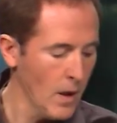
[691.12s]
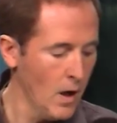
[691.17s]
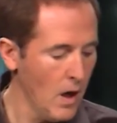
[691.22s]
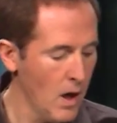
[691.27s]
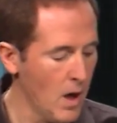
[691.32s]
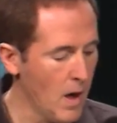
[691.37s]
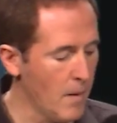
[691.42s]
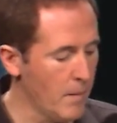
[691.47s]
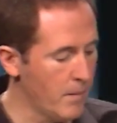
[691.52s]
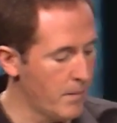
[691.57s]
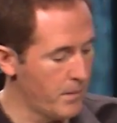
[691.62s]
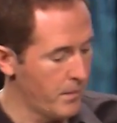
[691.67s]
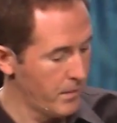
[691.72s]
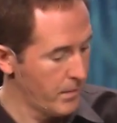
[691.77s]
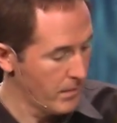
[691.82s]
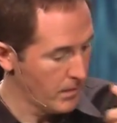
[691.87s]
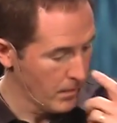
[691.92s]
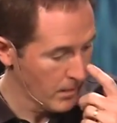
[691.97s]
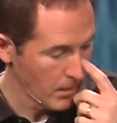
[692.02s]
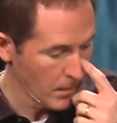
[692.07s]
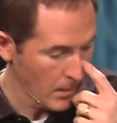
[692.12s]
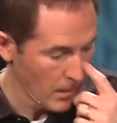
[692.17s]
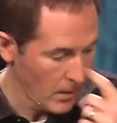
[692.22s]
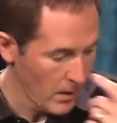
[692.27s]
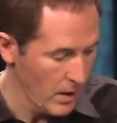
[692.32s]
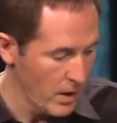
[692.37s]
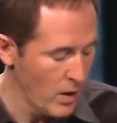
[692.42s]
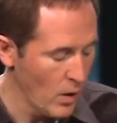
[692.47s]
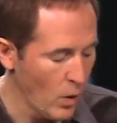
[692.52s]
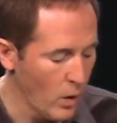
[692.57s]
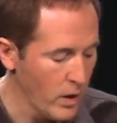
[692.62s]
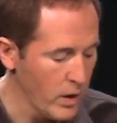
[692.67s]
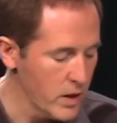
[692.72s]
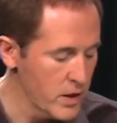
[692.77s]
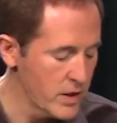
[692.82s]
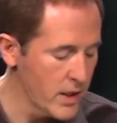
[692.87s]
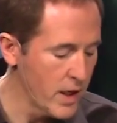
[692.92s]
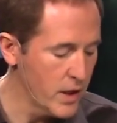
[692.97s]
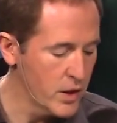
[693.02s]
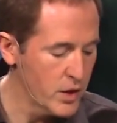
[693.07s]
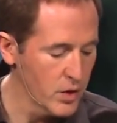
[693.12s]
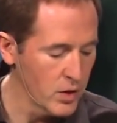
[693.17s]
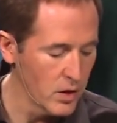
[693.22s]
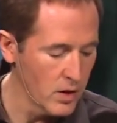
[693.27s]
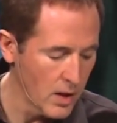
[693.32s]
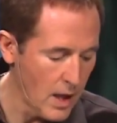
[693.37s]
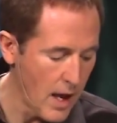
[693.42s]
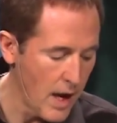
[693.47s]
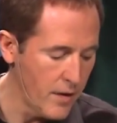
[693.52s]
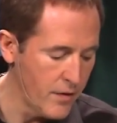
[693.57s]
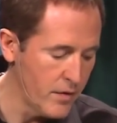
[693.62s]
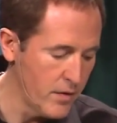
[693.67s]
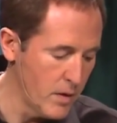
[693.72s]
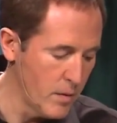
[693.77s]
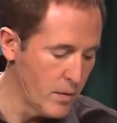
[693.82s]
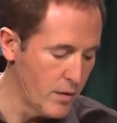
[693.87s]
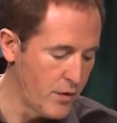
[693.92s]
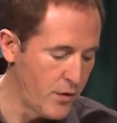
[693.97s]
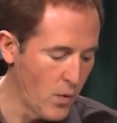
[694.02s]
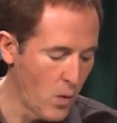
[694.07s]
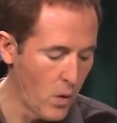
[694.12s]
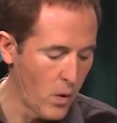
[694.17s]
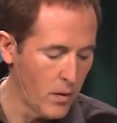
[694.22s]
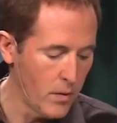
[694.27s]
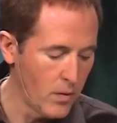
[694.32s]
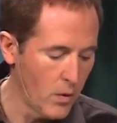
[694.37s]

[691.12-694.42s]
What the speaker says: In organizational life, number 4,